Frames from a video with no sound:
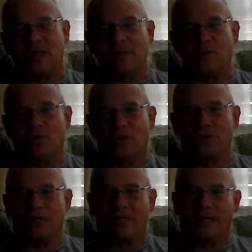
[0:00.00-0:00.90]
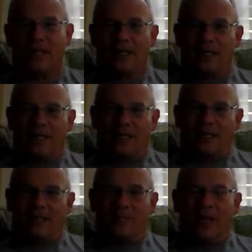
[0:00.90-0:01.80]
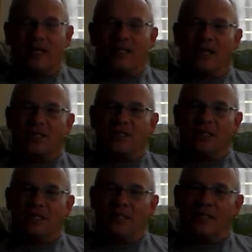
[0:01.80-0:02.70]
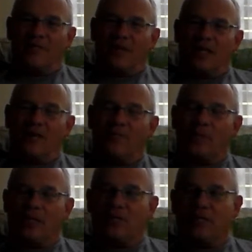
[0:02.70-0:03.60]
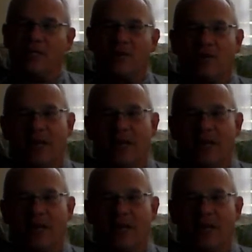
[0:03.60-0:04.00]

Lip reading: the keyboard and demand attention. And if I didn't give him attention, he'd go